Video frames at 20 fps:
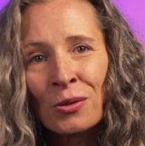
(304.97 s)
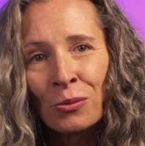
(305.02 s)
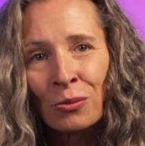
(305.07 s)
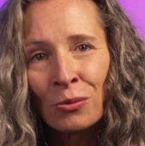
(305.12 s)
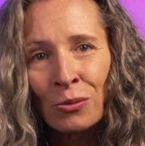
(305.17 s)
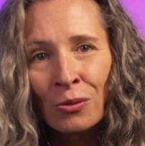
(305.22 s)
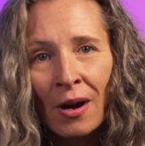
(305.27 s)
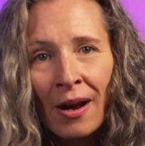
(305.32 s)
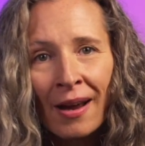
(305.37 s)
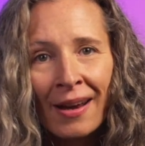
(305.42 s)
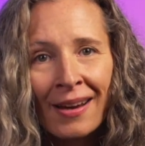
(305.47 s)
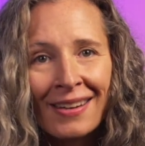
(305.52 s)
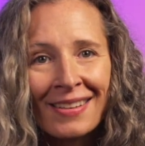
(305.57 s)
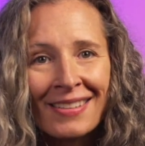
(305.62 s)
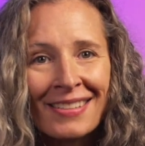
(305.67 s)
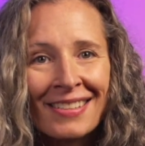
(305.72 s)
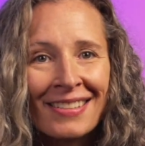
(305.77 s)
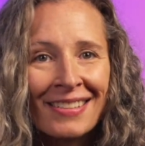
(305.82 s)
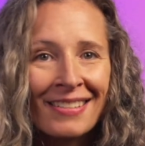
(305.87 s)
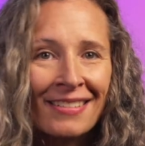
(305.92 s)

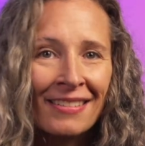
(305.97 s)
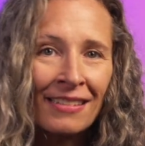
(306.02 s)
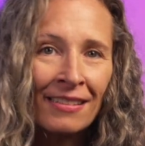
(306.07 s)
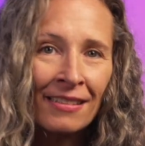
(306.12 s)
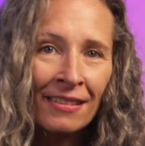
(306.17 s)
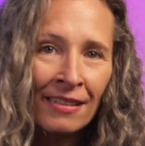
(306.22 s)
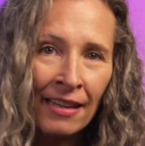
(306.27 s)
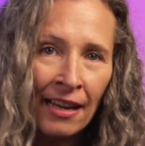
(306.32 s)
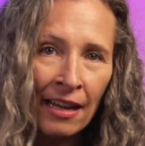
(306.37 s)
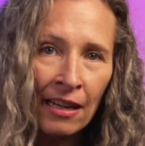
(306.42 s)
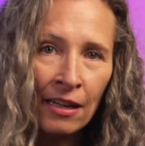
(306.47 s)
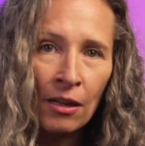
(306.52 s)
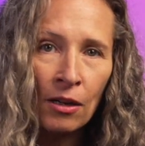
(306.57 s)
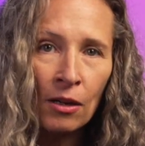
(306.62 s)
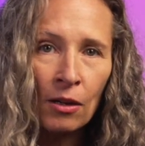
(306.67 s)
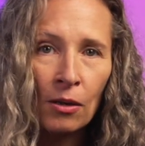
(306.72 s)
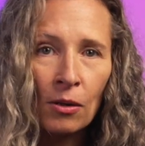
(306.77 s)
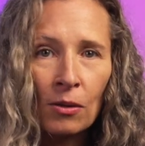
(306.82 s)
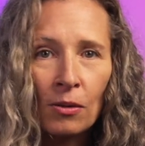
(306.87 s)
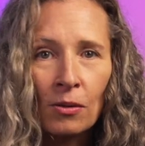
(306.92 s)
right
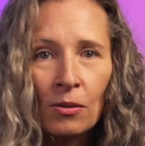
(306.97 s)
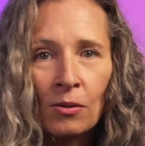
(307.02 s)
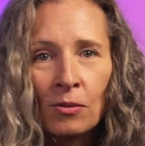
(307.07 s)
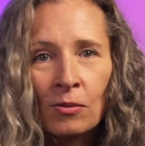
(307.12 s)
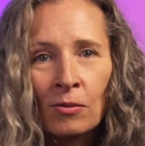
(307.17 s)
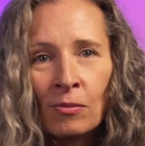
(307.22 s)
now?